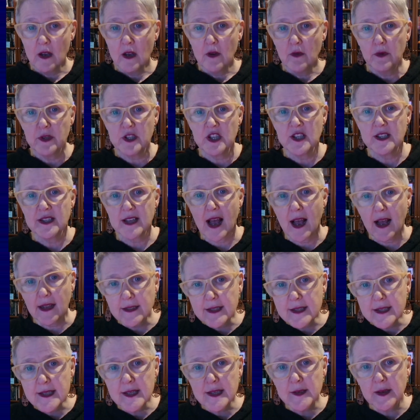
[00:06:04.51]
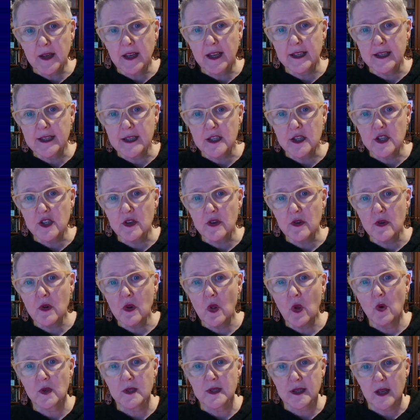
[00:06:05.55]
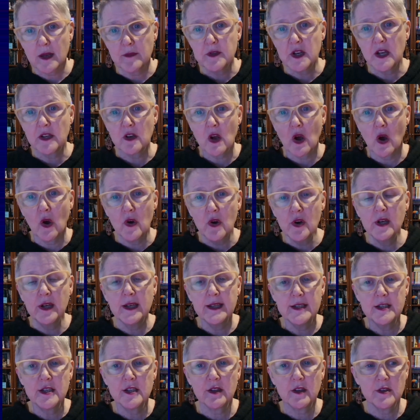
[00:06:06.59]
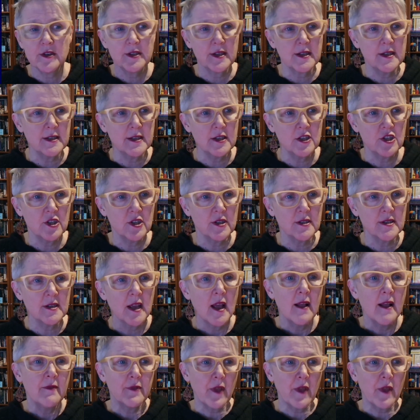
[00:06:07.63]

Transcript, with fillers: which is unconditional or subject only to those conditions